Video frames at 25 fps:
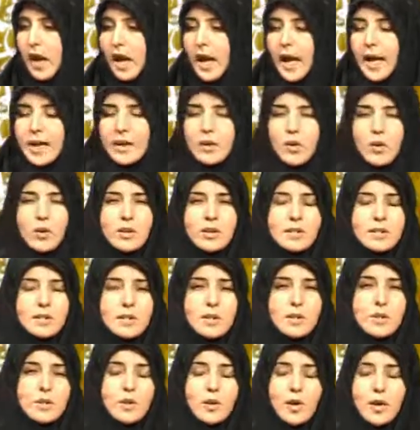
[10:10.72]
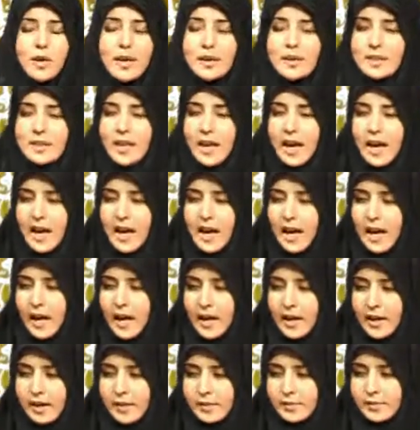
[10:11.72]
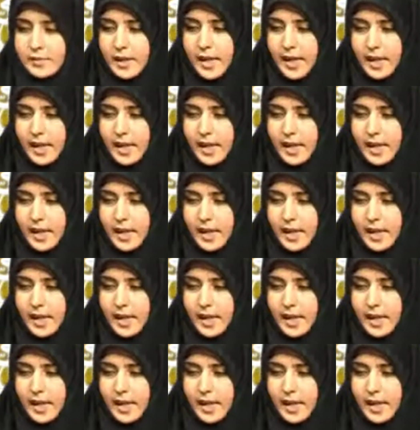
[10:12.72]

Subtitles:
And also the